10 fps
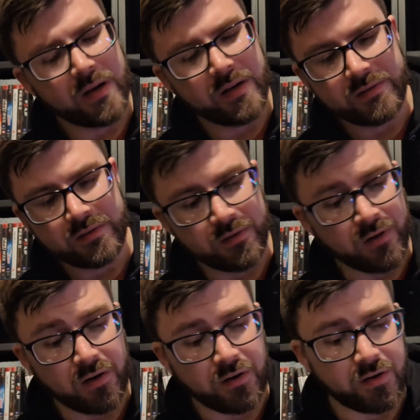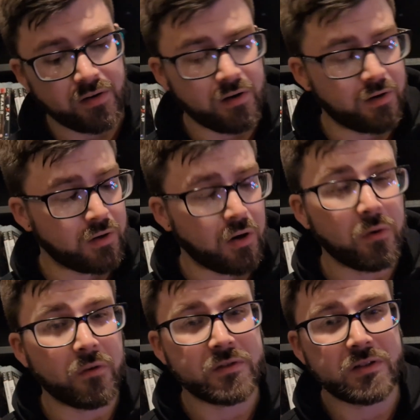it's not like no
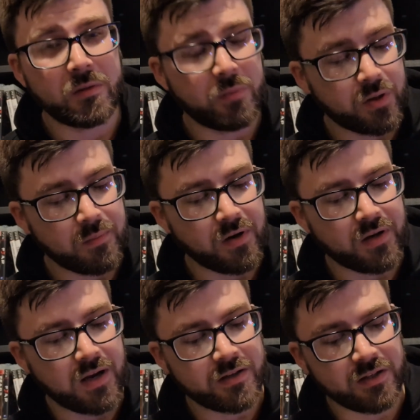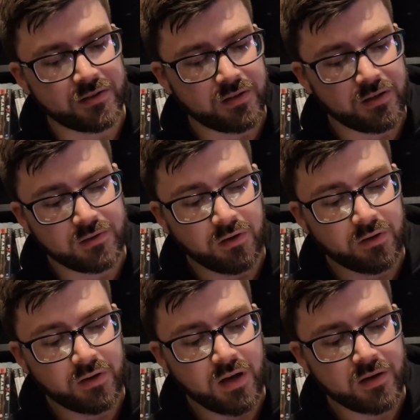other steelbook in my collection is
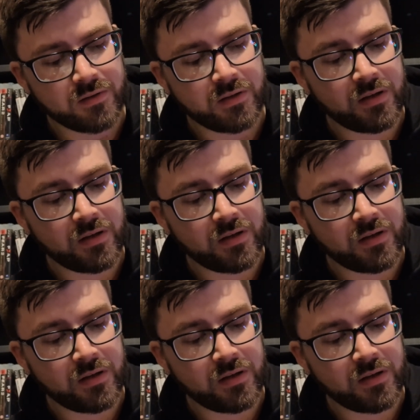like that.